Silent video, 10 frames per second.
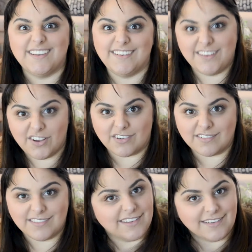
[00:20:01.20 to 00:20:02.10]
didn't do.
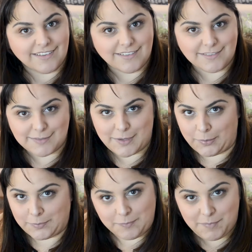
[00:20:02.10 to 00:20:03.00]

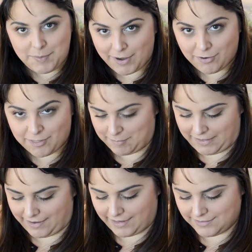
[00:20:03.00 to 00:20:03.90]
So be better than
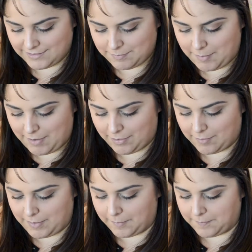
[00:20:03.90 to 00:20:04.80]
me, guys. Be better
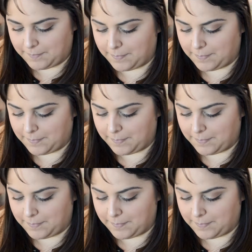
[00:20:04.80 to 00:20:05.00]
than me.